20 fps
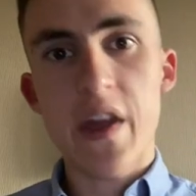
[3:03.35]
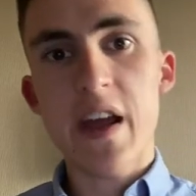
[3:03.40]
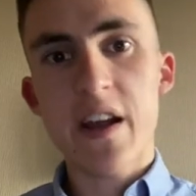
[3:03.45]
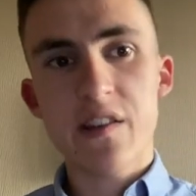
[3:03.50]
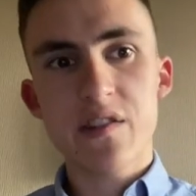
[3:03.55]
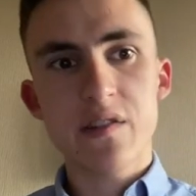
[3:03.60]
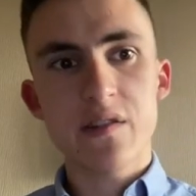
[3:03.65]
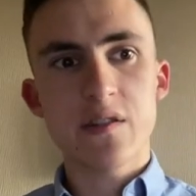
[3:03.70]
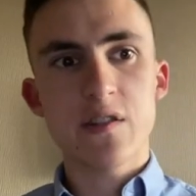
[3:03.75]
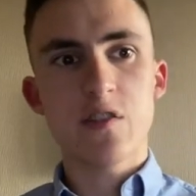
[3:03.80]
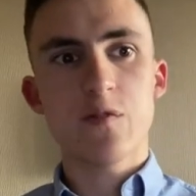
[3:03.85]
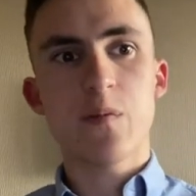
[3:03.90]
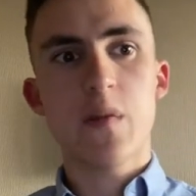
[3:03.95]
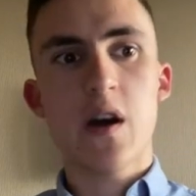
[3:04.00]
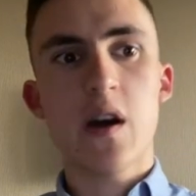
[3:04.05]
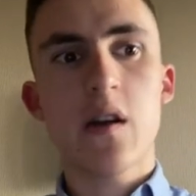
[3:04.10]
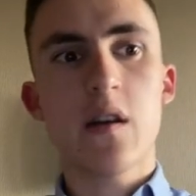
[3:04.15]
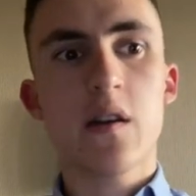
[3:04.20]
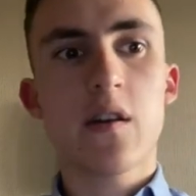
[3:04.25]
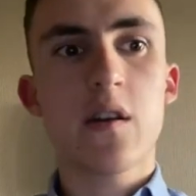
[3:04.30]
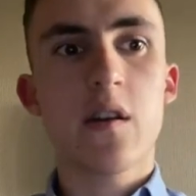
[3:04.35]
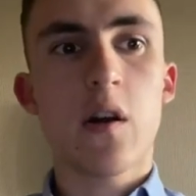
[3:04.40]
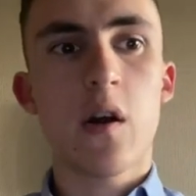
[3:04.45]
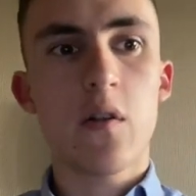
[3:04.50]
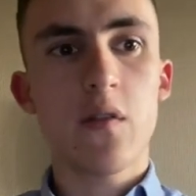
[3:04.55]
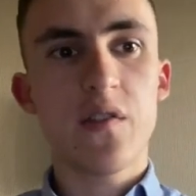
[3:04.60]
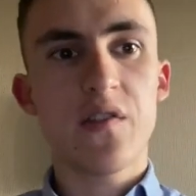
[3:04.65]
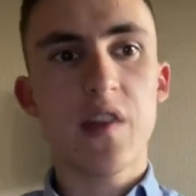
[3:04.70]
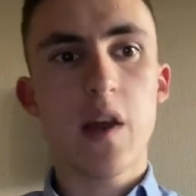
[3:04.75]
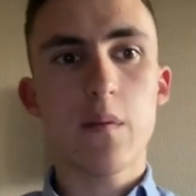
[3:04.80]
excellent mark
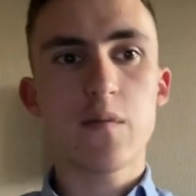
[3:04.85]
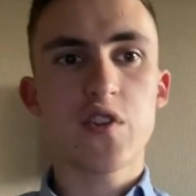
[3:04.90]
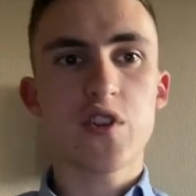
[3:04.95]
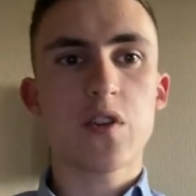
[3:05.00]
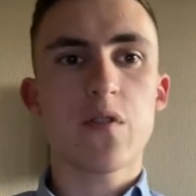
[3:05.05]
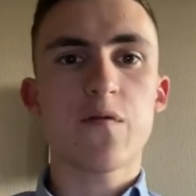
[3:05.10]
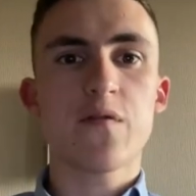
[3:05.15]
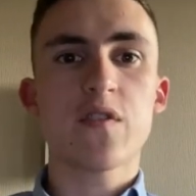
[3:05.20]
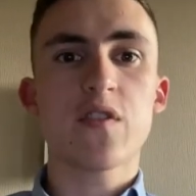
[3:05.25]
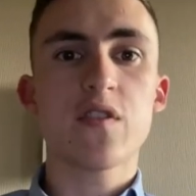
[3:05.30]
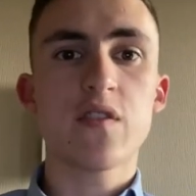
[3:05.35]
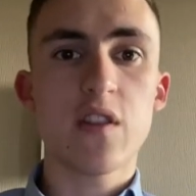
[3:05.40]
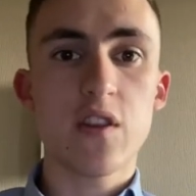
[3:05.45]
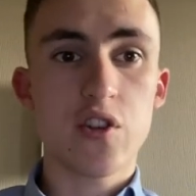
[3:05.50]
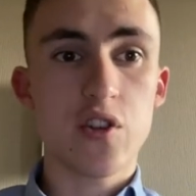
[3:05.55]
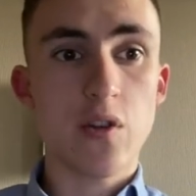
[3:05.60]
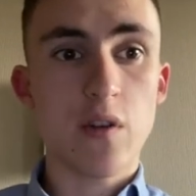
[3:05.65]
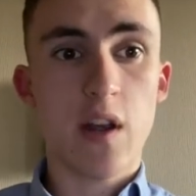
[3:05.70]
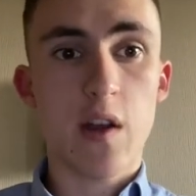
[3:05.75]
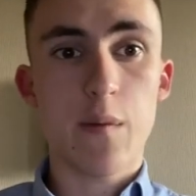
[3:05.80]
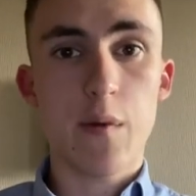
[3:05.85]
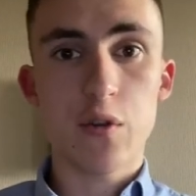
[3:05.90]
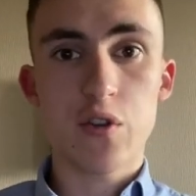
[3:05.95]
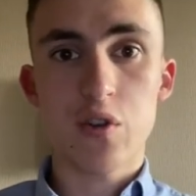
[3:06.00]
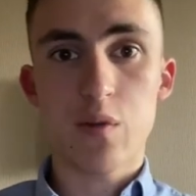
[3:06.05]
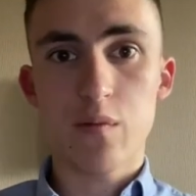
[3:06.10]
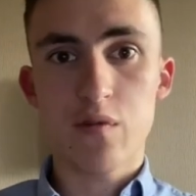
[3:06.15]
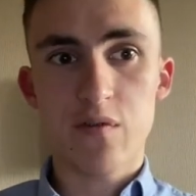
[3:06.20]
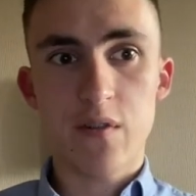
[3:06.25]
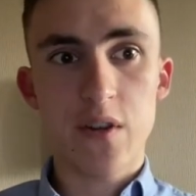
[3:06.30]
on the subject of international
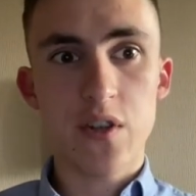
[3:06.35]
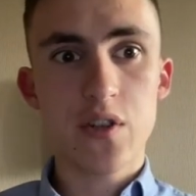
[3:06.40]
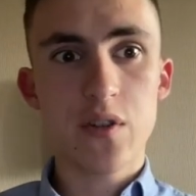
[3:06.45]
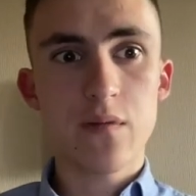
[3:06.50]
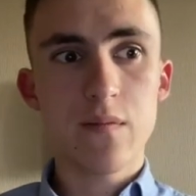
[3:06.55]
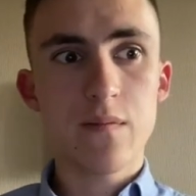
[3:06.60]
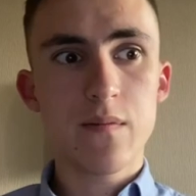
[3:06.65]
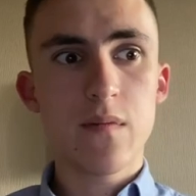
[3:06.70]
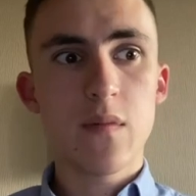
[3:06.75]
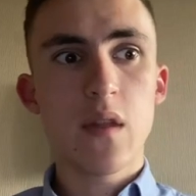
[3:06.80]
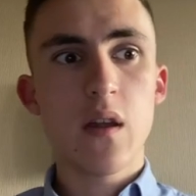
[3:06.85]
commercial arbitration,